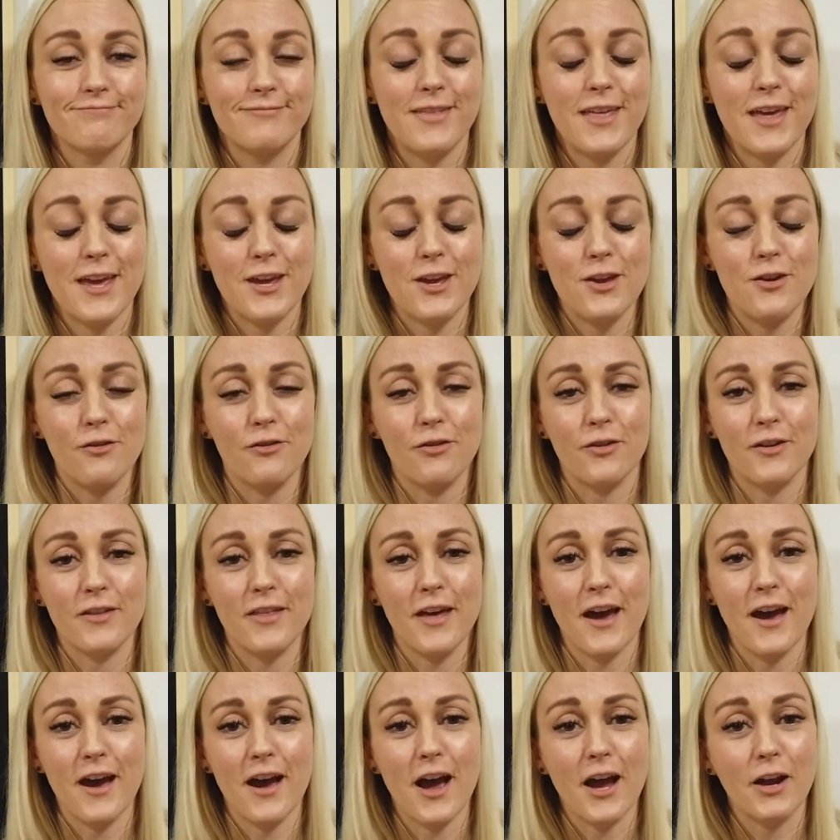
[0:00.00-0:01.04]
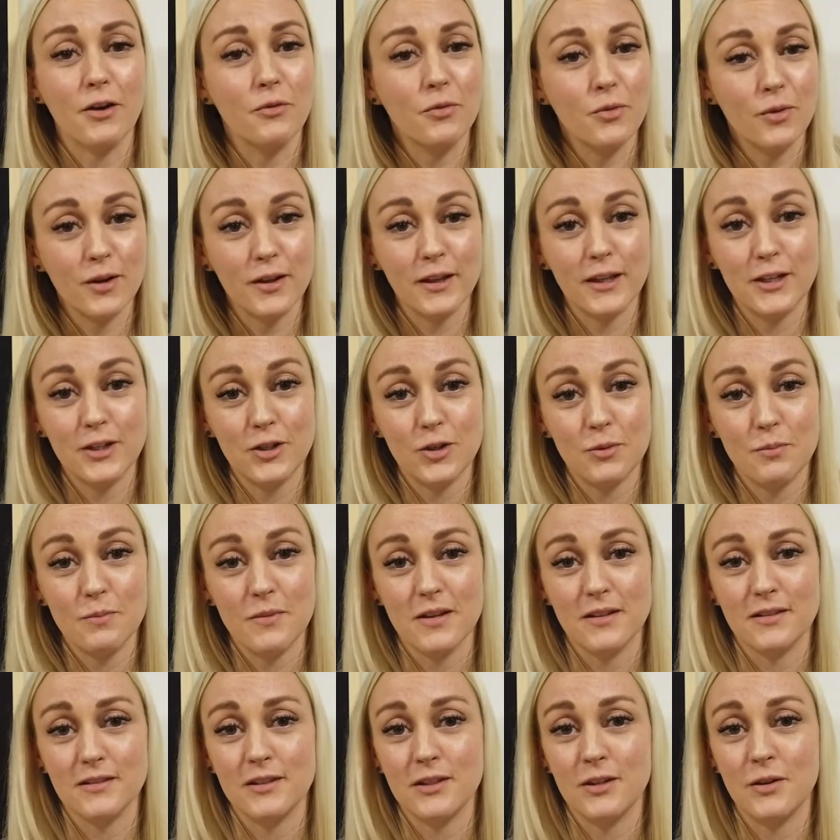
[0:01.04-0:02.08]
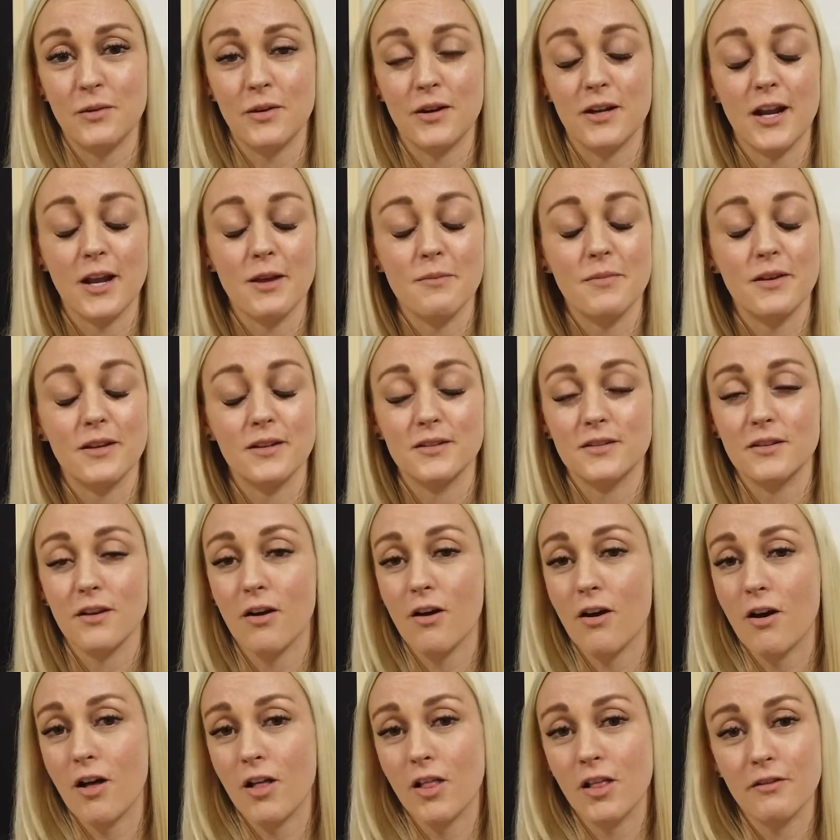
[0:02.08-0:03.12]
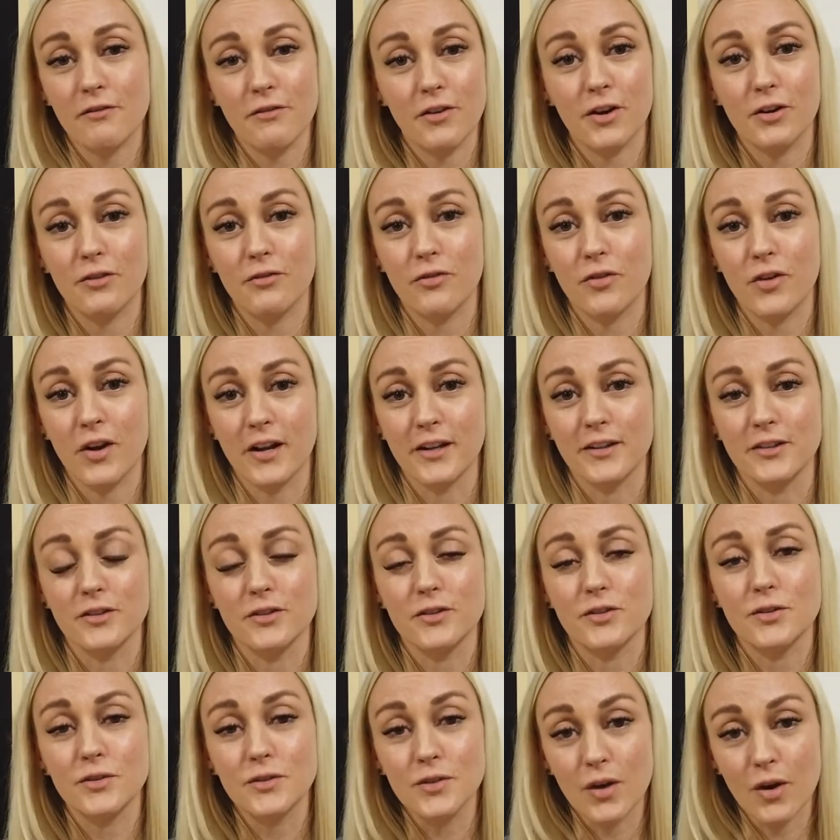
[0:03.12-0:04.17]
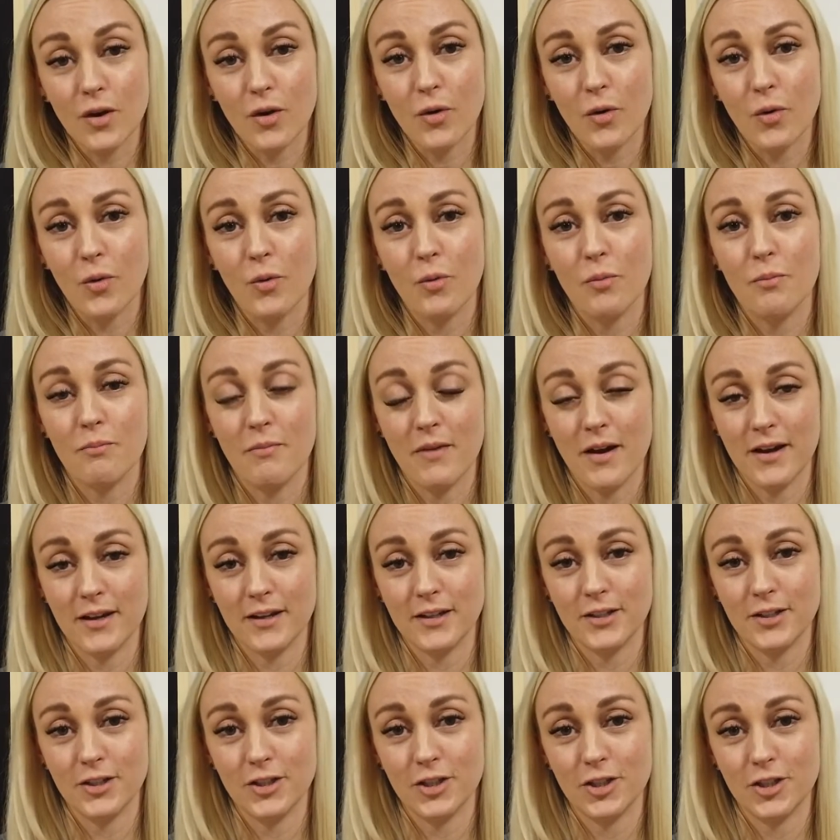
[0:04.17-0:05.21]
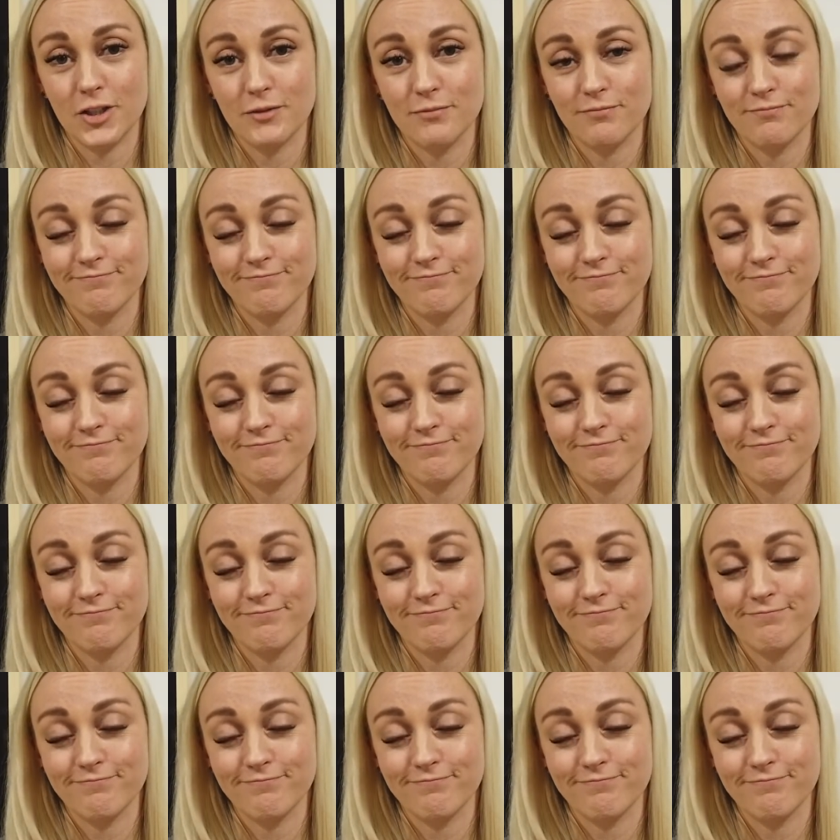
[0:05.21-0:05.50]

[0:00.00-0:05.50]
Thank you for that. I really do miss you, and I miss all of our friends so much.